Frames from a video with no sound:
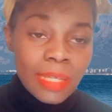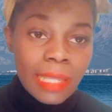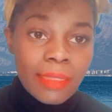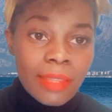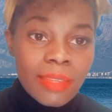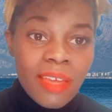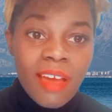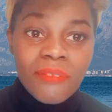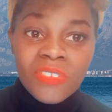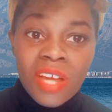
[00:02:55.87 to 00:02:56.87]
it that they
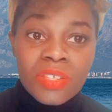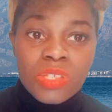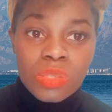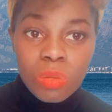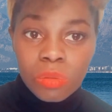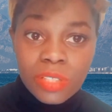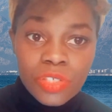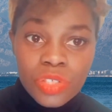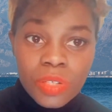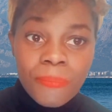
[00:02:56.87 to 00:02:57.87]
have tax knowledge,